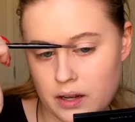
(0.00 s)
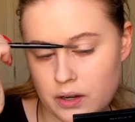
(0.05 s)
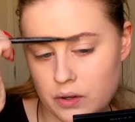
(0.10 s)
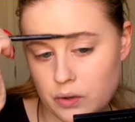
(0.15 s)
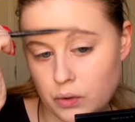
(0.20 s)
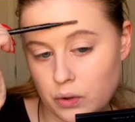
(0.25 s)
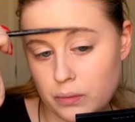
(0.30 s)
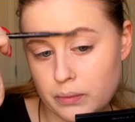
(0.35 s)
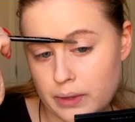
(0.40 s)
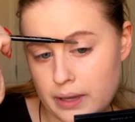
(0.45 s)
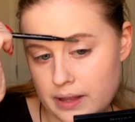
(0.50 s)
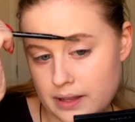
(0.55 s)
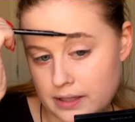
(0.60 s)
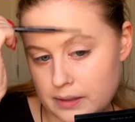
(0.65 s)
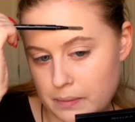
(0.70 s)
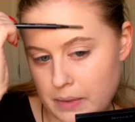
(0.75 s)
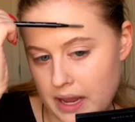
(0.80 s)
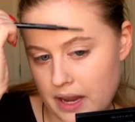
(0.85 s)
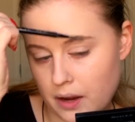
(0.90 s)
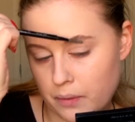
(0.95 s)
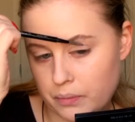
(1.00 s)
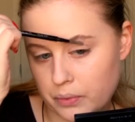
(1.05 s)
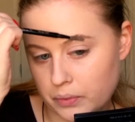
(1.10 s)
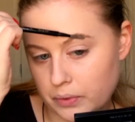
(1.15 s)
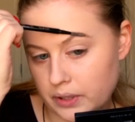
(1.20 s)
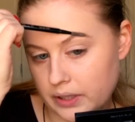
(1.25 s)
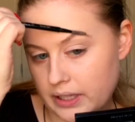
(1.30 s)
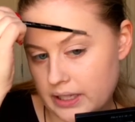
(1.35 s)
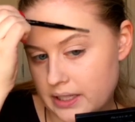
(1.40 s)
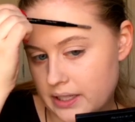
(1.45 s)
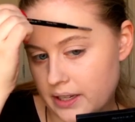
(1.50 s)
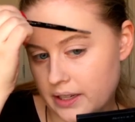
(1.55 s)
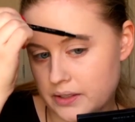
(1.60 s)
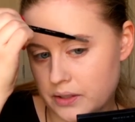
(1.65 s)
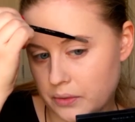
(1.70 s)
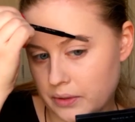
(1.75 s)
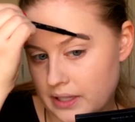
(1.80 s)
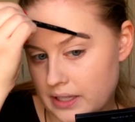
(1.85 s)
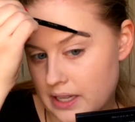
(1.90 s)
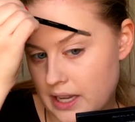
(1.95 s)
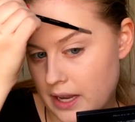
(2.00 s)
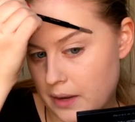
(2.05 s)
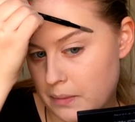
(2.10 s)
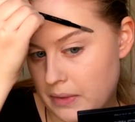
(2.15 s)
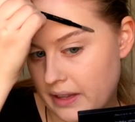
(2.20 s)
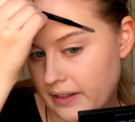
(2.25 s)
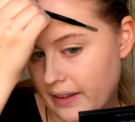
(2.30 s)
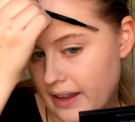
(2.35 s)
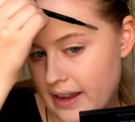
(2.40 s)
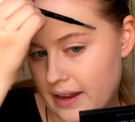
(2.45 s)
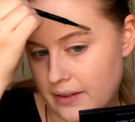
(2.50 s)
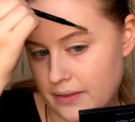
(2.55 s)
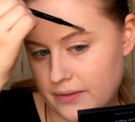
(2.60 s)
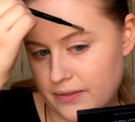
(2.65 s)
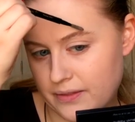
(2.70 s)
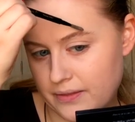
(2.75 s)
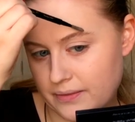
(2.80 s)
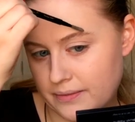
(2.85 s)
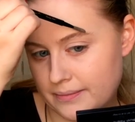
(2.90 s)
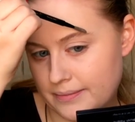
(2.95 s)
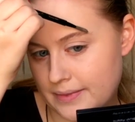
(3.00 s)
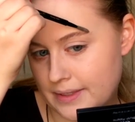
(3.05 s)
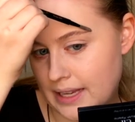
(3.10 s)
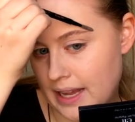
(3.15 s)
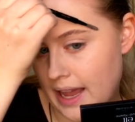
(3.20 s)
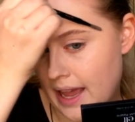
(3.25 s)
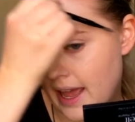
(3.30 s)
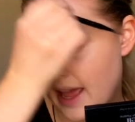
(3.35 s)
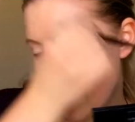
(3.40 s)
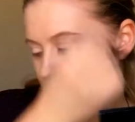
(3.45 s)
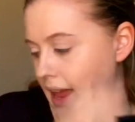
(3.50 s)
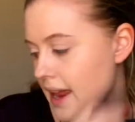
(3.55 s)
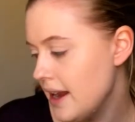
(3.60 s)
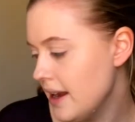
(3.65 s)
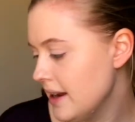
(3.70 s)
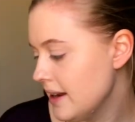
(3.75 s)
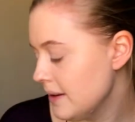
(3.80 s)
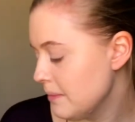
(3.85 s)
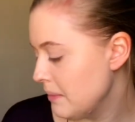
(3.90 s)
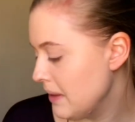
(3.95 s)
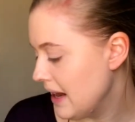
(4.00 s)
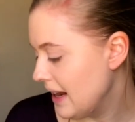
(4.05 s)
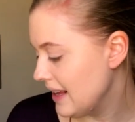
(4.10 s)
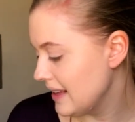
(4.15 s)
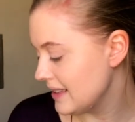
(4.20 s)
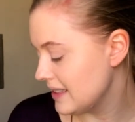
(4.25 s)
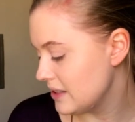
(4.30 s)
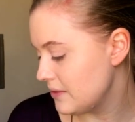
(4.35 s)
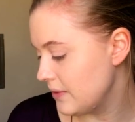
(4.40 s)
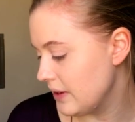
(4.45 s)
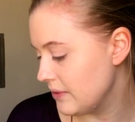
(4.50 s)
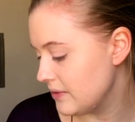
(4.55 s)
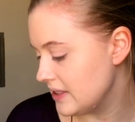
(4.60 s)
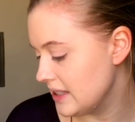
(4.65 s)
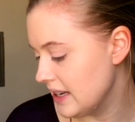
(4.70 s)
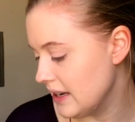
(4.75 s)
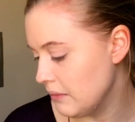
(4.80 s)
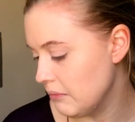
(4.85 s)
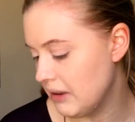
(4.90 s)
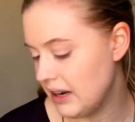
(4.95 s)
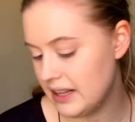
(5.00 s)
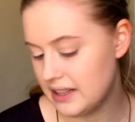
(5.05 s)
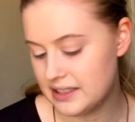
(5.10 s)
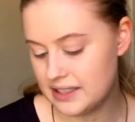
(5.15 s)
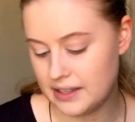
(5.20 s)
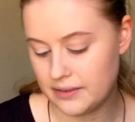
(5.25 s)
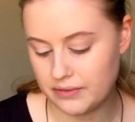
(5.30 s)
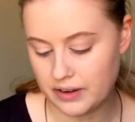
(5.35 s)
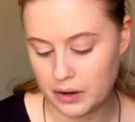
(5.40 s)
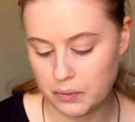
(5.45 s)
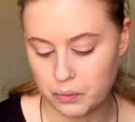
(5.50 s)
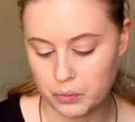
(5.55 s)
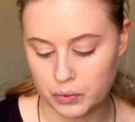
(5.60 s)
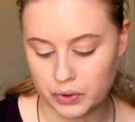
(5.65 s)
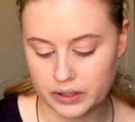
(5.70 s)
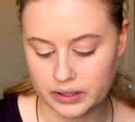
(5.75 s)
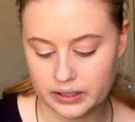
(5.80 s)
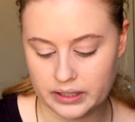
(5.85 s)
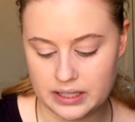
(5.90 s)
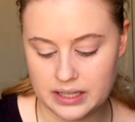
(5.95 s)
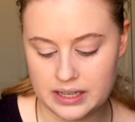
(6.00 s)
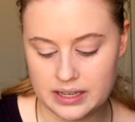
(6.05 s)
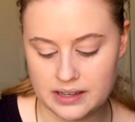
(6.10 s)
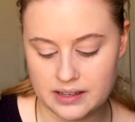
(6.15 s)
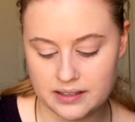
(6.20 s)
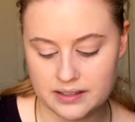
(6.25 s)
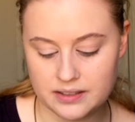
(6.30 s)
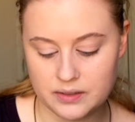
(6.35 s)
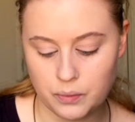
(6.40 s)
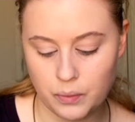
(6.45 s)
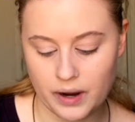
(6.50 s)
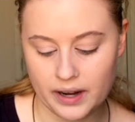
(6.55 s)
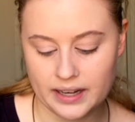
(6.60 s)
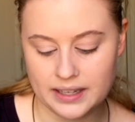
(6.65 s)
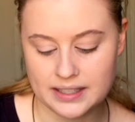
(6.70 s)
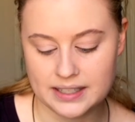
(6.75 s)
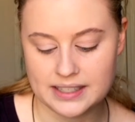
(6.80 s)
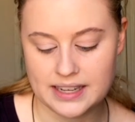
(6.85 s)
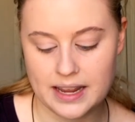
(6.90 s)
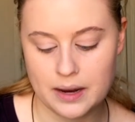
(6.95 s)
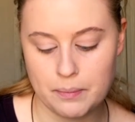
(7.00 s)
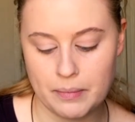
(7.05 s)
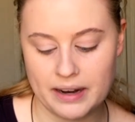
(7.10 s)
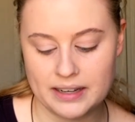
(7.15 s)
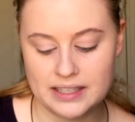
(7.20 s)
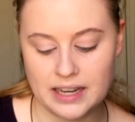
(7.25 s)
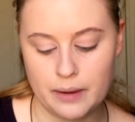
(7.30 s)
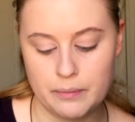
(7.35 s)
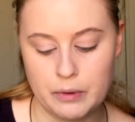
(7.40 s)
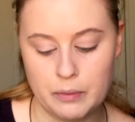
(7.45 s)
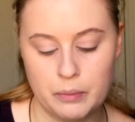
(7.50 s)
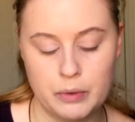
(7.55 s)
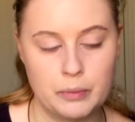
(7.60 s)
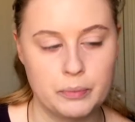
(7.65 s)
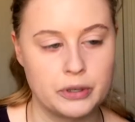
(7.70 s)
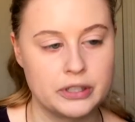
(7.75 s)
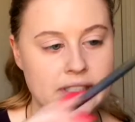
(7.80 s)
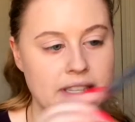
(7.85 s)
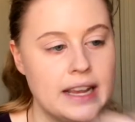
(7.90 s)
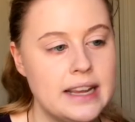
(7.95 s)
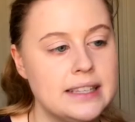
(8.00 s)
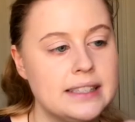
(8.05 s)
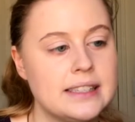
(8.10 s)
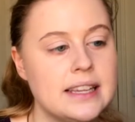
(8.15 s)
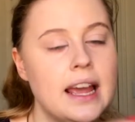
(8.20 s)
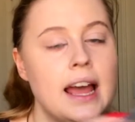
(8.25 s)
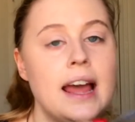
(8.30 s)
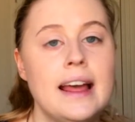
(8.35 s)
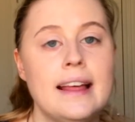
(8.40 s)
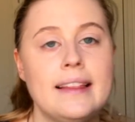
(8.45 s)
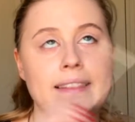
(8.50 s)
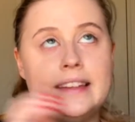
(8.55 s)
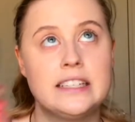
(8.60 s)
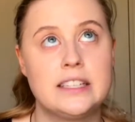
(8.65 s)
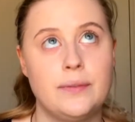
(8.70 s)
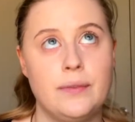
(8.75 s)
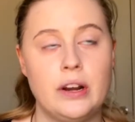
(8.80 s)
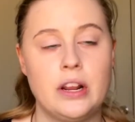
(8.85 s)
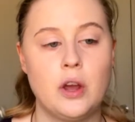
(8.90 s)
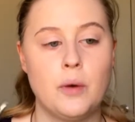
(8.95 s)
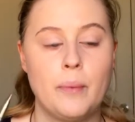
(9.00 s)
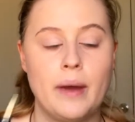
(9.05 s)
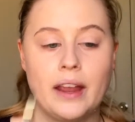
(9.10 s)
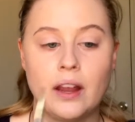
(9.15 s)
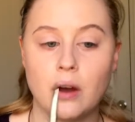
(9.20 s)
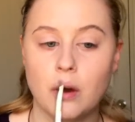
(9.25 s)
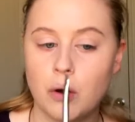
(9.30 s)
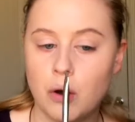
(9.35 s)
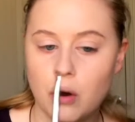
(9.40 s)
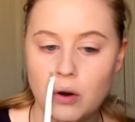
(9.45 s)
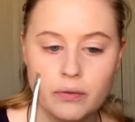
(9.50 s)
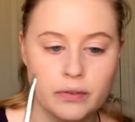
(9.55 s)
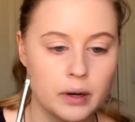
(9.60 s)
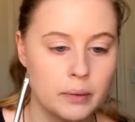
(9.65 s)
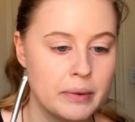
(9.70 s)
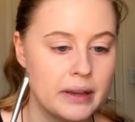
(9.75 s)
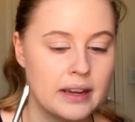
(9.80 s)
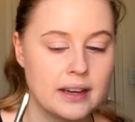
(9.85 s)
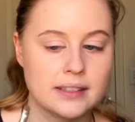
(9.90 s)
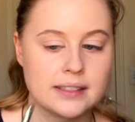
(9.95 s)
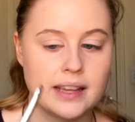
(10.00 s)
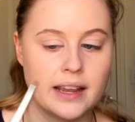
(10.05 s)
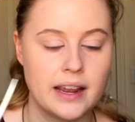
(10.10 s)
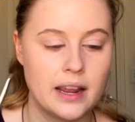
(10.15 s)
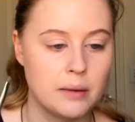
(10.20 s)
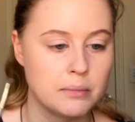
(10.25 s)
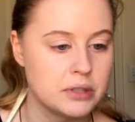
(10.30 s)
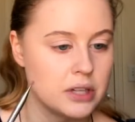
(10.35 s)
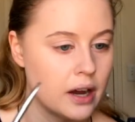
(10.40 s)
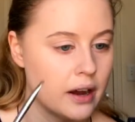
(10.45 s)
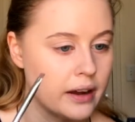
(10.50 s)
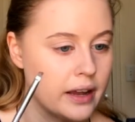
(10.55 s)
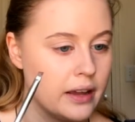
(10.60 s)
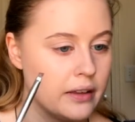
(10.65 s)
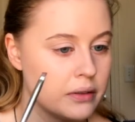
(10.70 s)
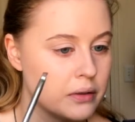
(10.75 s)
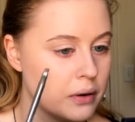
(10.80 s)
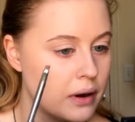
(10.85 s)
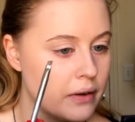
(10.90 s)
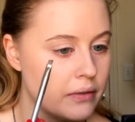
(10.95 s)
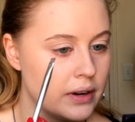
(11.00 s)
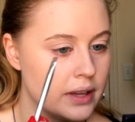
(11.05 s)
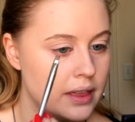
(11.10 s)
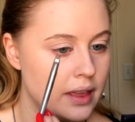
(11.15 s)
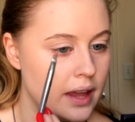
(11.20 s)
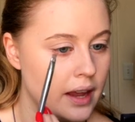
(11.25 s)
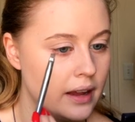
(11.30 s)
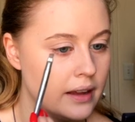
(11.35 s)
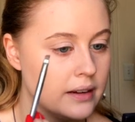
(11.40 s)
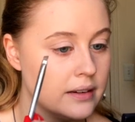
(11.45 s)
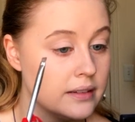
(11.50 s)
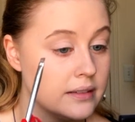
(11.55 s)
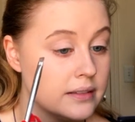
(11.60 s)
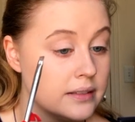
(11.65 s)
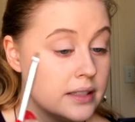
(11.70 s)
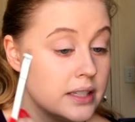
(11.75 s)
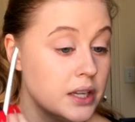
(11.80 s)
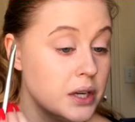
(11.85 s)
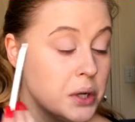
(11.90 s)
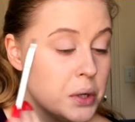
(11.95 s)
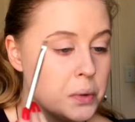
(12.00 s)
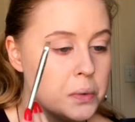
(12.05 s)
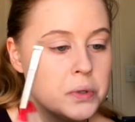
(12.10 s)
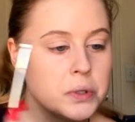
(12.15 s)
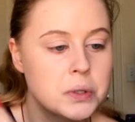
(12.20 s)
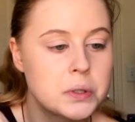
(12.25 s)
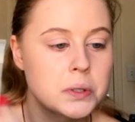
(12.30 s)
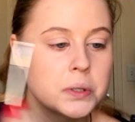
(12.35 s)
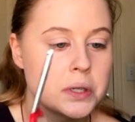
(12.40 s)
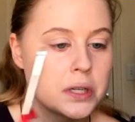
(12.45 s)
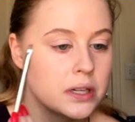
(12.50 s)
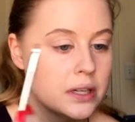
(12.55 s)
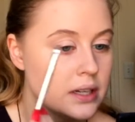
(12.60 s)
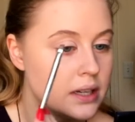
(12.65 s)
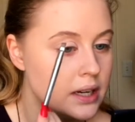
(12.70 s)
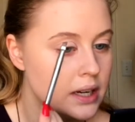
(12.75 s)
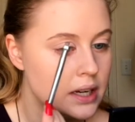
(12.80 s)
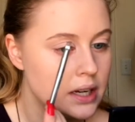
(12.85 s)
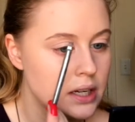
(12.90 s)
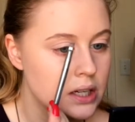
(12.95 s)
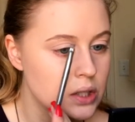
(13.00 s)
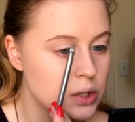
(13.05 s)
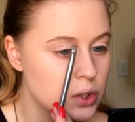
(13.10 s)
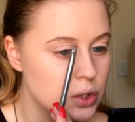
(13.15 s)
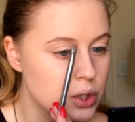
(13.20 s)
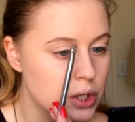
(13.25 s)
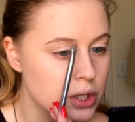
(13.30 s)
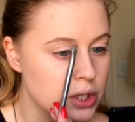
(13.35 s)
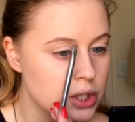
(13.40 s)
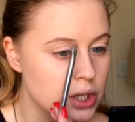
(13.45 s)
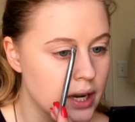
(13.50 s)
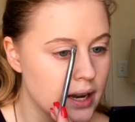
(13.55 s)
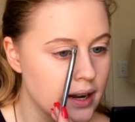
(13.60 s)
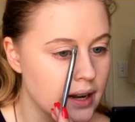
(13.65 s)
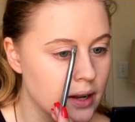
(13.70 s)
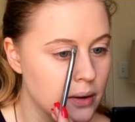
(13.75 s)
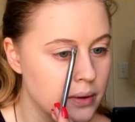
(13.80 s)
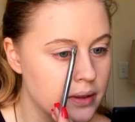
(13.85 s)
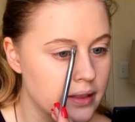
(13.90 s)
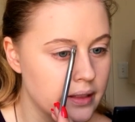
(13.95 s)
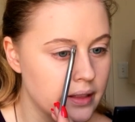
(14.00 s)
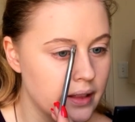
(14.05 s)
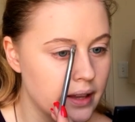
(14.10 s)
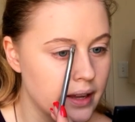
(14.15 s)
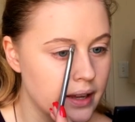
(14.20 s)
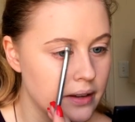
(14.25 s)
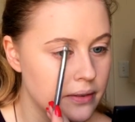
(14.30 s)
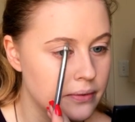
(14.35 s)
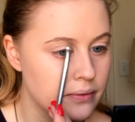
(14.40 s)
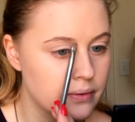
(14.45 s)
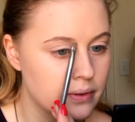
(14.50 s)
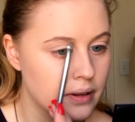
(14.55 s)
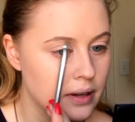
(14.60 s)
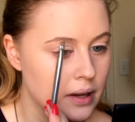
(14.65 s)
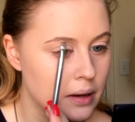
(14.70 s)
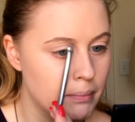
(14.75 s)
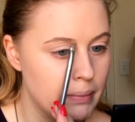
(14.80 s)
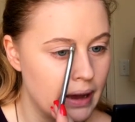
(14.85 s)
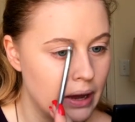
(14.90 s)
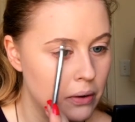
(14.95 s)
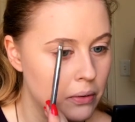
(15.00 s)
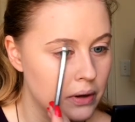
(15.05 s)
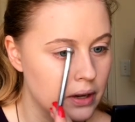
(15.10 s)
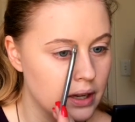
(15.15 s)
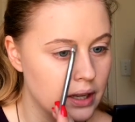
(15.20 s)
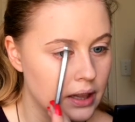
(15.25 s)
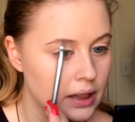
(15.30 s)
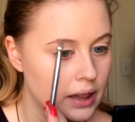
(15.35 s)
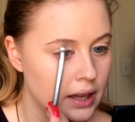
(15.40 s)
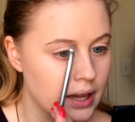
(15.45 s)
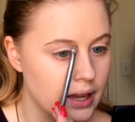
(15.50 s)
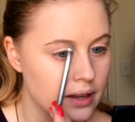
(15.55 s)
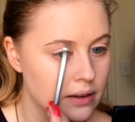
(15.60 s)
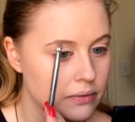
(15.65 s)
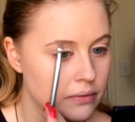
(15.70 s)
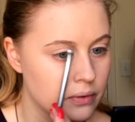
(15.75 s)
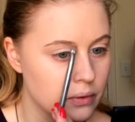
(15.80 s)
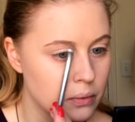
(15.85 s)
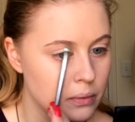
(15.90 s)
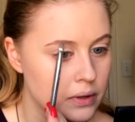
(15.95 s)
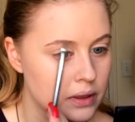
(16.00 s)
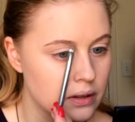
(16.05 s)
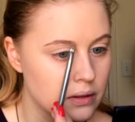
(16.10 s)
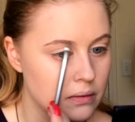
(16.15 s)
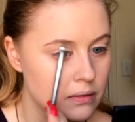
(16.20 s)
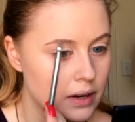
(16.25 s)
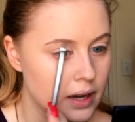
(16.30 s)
Normally this makeup really does only take me like 10 minutes, 15 minutes if I'm really wanting to take my time and be precise. This video might go over because I am talking through everything and, you know, just chit-chatting with life, about life with you